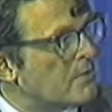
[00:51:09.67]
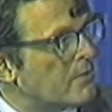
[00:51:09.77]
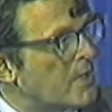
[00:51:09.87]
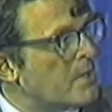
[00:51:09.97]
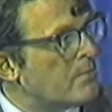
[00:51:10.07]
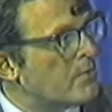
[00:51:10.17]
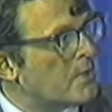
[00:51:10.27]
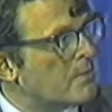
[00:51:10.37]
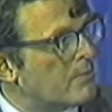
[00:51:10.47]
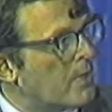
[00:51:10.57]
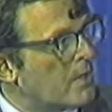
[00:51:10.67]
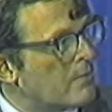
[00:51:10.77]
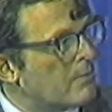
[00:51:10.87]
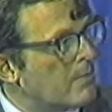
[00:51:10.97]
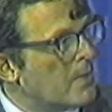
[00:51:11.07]
Yes. It's a very important
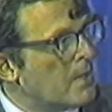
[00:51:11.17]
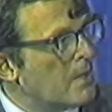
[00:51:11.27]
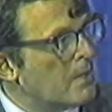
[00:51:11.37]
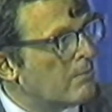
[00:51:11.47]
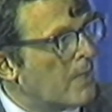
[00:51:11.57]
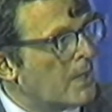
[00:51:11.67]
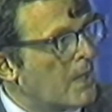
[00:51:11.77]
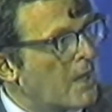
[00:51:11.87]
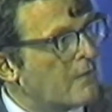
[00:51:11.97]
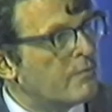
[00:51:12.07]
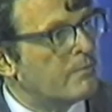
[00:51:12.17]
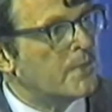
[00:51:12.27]
part of my life,